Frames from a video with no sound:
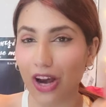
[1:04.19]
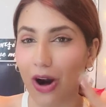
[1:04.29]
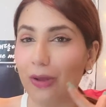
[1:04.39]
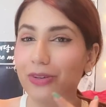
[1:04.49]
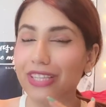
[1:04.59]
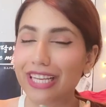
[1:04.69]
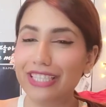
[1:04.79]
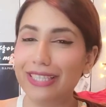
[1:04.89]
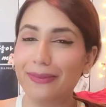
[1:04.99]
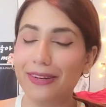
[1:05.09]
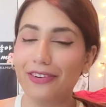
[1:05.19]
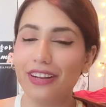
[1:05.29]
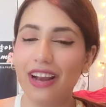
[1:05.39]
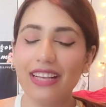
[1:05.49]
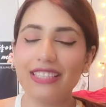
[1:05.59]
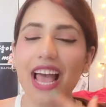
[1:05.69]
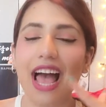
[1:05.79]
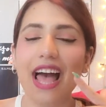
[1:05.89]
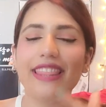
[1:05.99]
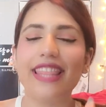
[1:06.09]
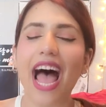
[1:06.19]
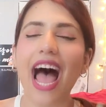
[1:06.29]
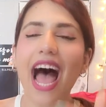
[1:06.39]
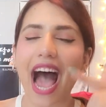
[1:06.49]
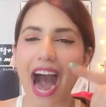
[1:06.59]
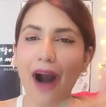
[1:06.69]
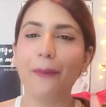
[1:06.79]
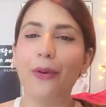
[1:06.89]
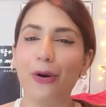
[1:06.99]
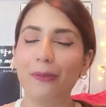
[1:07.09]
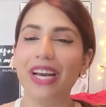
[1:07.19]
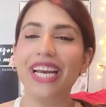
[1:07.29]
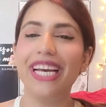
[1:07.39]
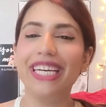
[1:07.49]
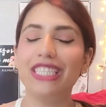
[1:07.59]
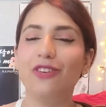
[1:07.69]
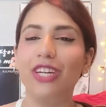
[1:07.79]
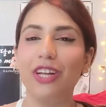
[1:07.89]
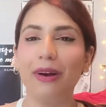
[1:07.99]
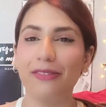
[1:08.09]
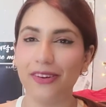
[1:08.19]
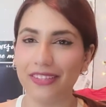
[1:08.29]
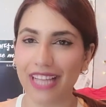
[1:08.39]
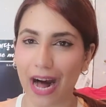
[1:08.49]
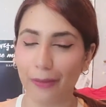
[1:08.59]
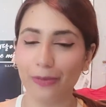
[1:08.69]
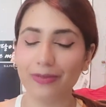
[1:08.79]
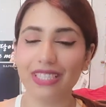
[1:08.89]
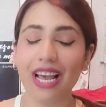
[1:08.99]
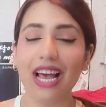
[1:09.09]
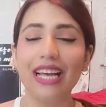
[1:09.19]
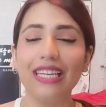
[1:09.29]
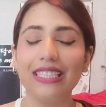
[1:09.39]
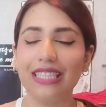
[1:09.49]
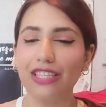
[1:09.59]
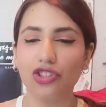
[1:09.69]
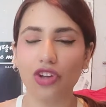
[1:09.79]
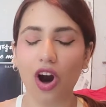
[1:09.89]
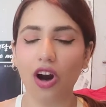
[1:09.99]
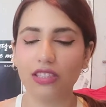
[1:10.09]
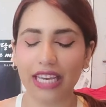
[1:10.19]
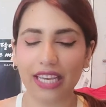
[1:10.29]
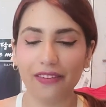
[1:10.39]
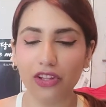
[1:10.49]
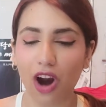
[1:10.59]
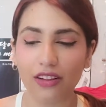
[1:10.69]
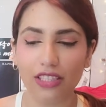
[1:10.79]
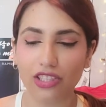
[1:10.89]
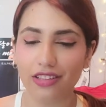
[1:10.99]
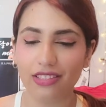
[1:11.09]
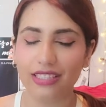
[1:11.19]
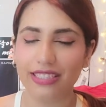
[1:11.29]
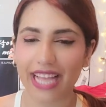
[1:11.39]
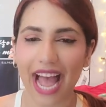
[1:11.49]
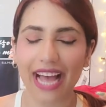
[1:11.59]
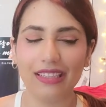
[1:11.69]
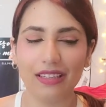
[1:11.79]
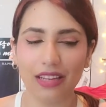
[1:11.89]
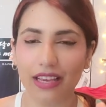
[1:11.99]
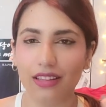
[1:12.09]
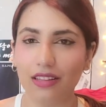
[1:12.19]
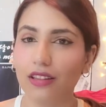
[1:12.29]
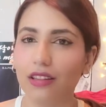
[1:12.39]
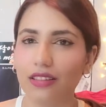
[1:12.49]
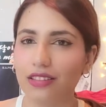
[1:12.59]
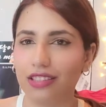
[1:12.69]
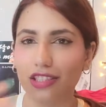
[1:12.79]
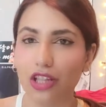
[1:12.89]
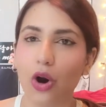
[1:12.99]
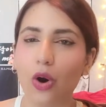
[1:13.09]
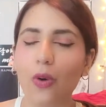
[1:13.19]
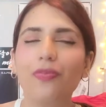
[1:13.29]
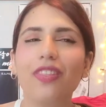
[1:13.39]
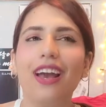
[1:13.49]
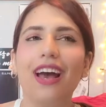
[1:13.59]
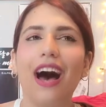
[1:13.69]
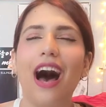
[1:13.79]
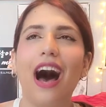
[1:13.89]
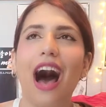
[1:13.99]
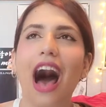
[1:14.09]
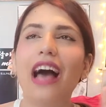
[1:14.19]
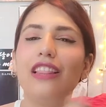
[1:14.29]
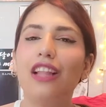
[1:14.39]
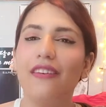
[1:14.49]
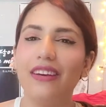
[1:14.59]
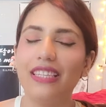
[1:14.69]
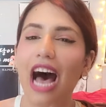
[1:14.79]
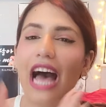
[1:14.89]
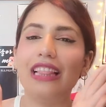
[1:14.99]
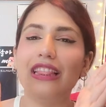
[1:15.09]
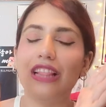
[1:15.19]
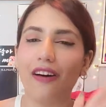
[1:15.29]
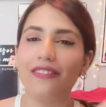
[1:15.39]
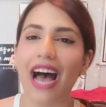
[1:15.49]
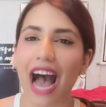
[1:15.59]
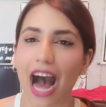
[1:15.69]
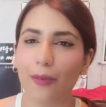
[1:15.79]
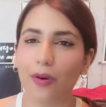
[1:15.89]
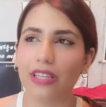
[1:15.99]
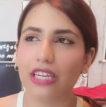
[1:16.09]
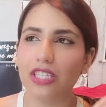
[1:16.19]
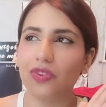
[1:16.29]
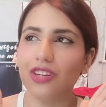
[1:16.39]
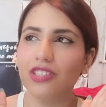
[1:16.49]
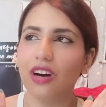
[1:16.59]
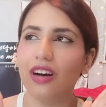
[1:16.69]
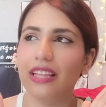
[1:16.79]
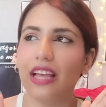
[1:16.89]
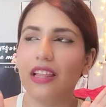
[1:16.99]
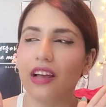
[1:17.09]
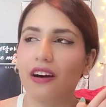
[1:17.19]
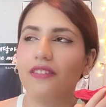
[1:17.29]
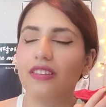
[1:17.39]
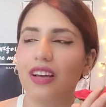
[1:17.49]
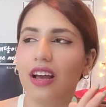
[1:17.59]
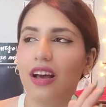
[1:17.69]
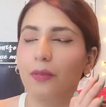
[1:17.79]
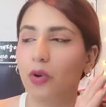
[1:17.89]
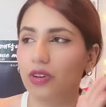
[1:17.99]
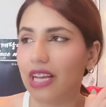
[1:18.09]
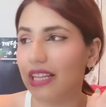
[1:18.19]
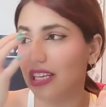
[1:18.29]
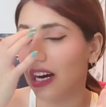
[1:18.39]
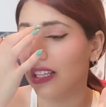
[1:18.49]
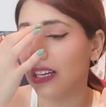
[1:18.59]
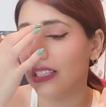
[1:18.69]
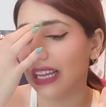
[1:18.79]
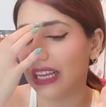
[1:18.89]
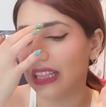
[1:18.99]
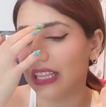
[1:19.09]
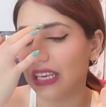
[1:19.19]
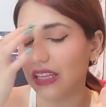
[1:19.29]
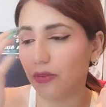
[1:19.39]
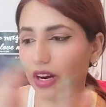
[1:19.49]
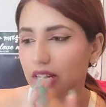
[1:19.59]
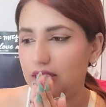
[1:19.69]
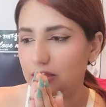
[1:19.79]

I'll put the links up here for you guys. That album is one of my favorite albums. The songs, like even though all the songs are sad, like slow, I love it. I love that album. And there's one song that I loved more than the others. And I think it was...